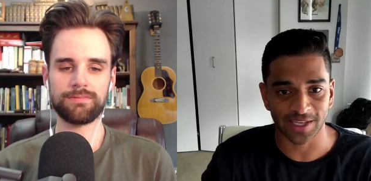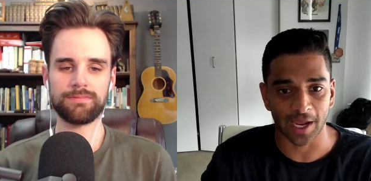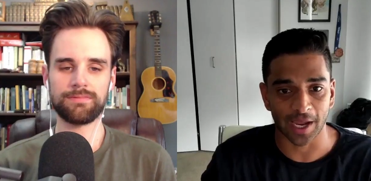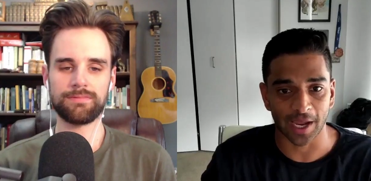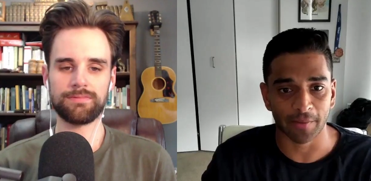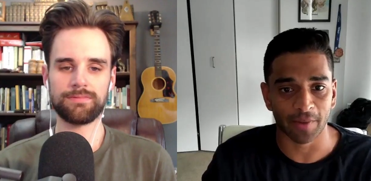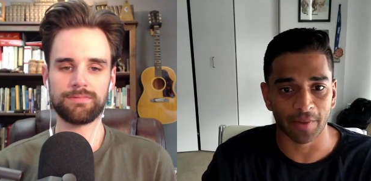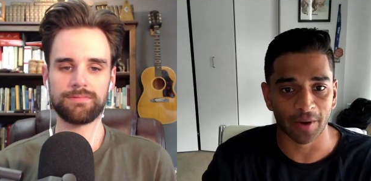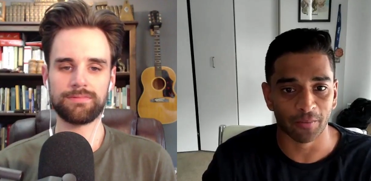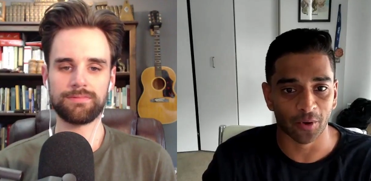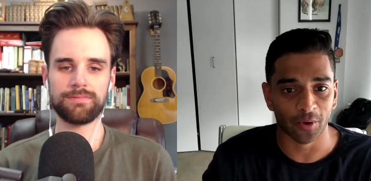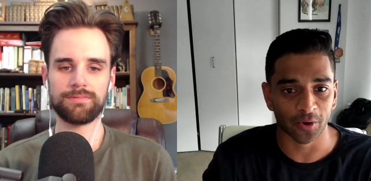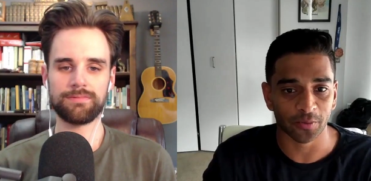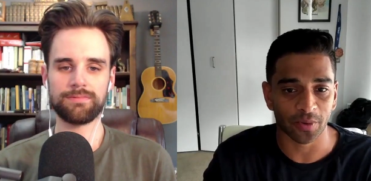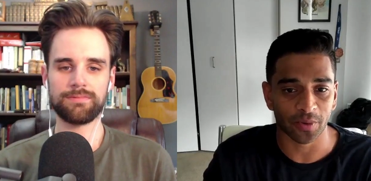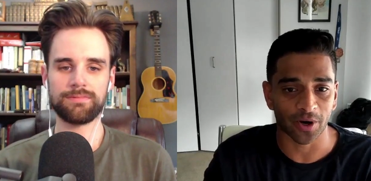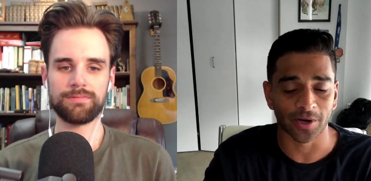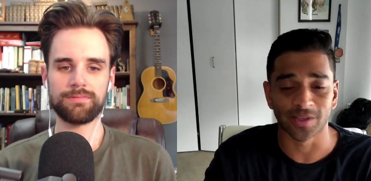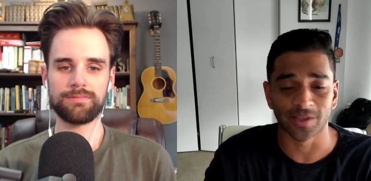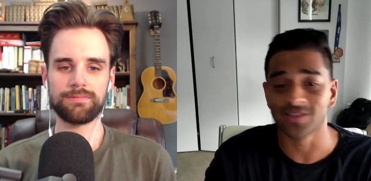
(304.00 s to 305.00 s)
Speaker 1: signed by both
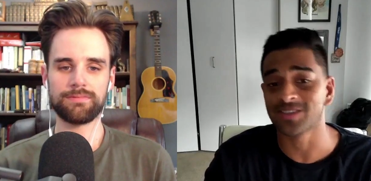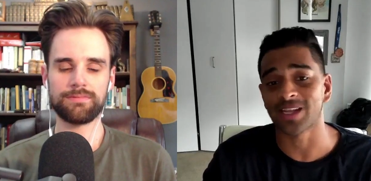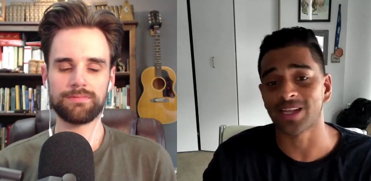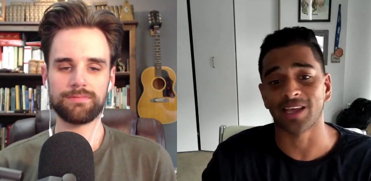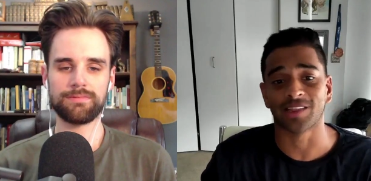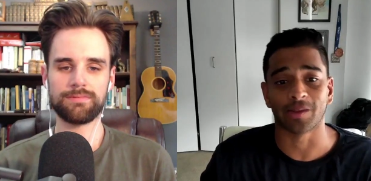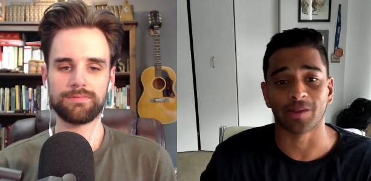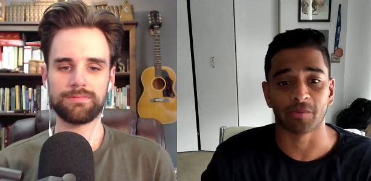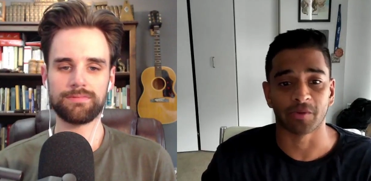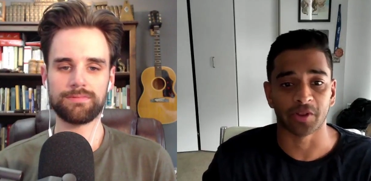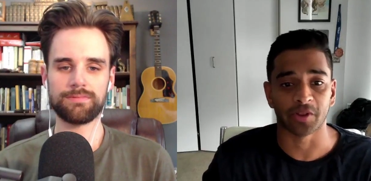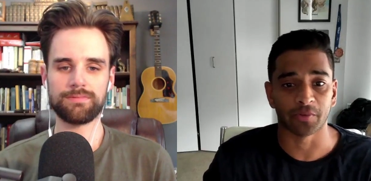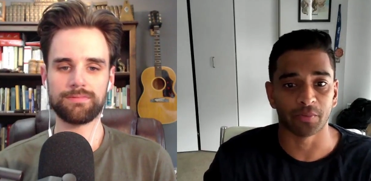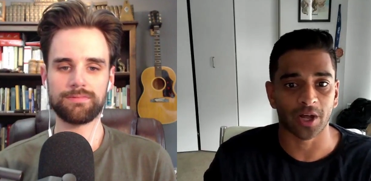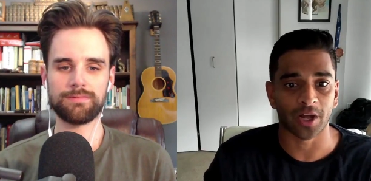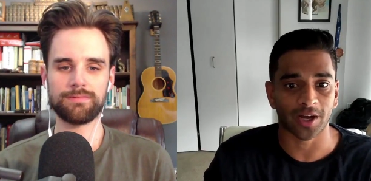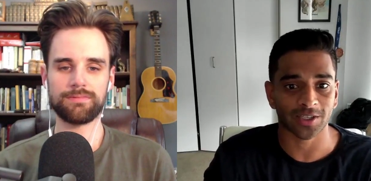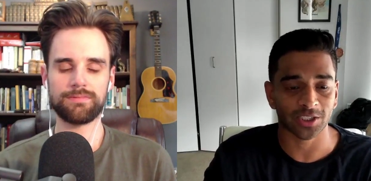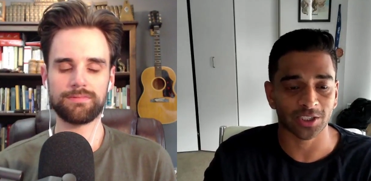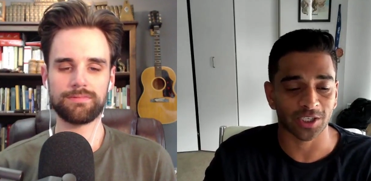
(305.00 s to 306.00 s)
parties, take them to the
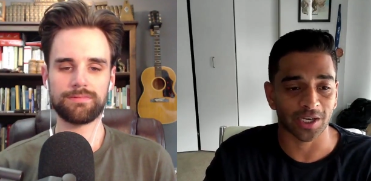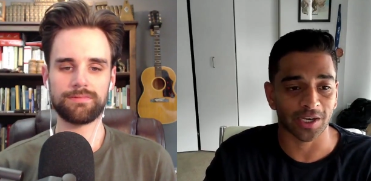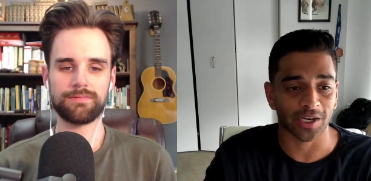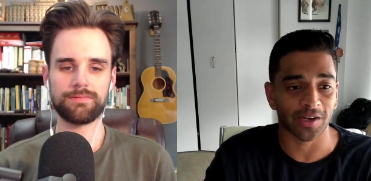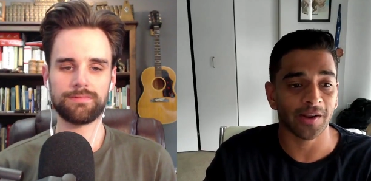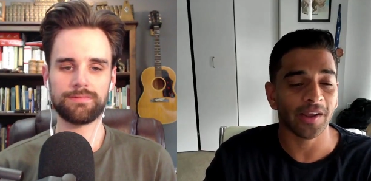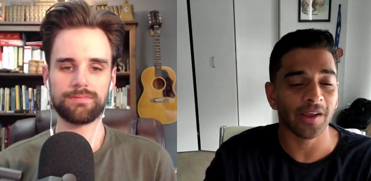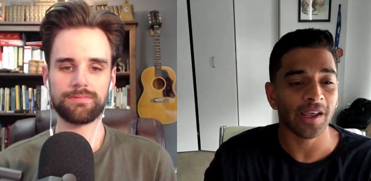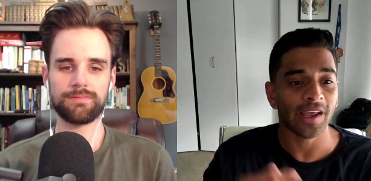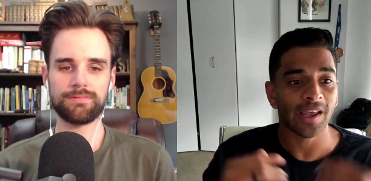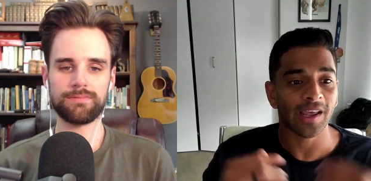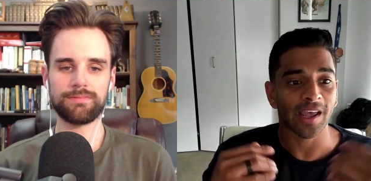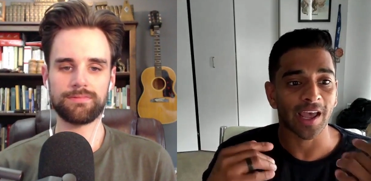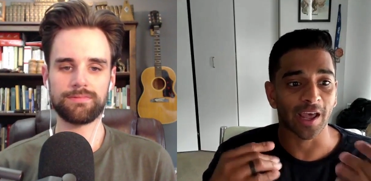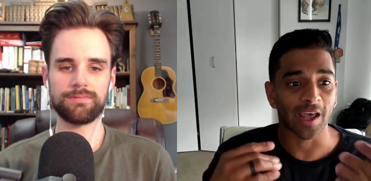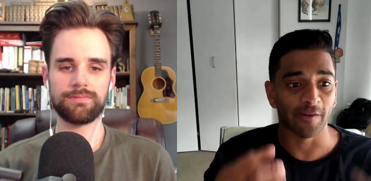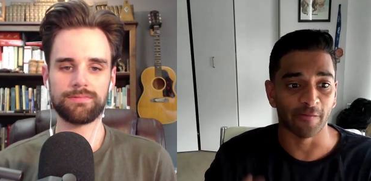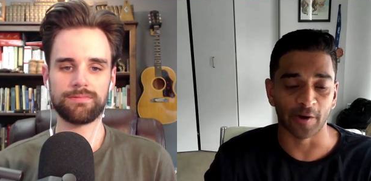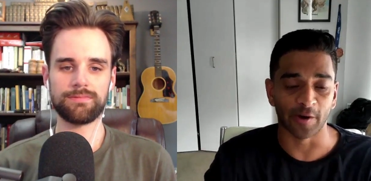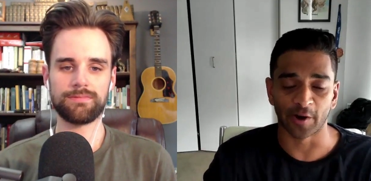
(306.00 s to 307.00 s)
blockchain
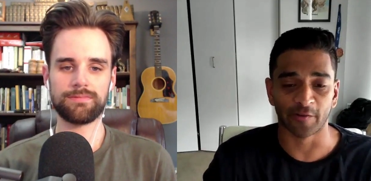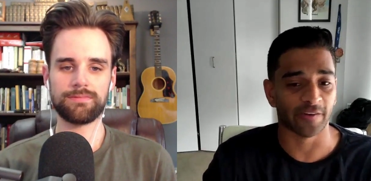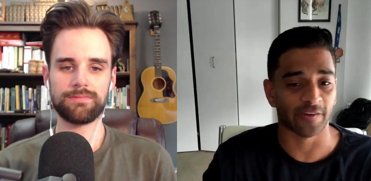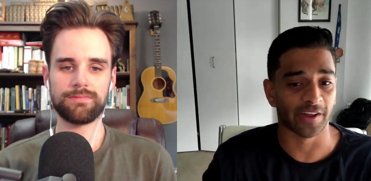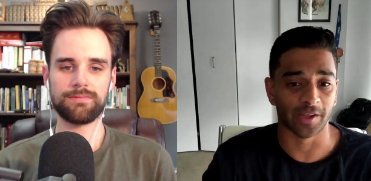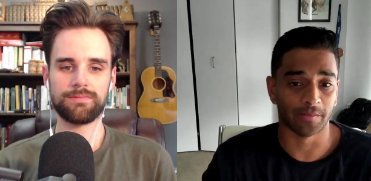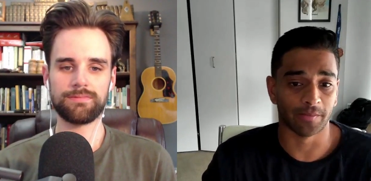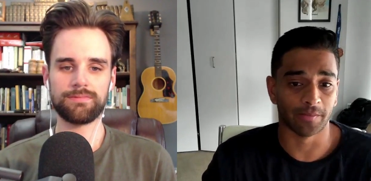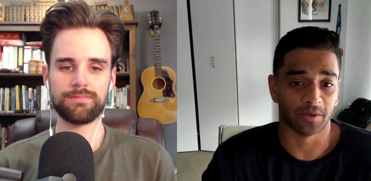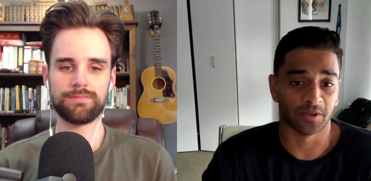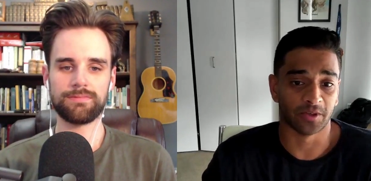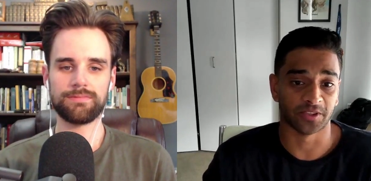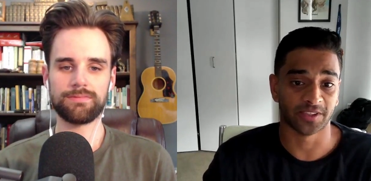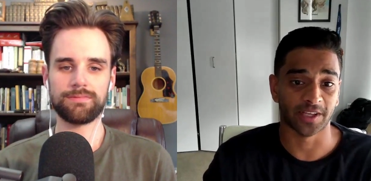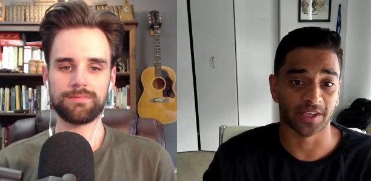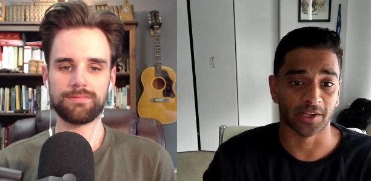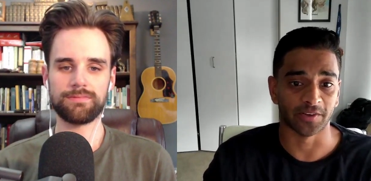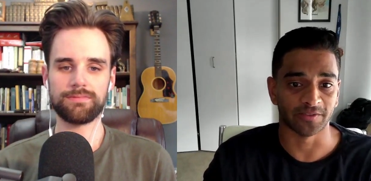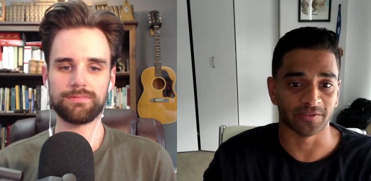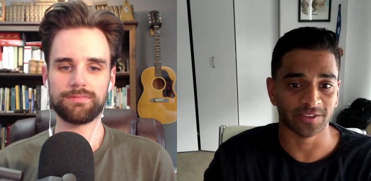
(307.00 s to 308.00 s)
and verify them
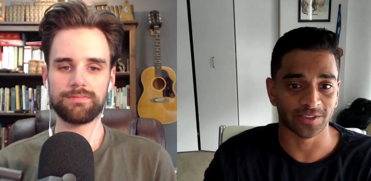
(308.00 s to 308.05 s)
yourself.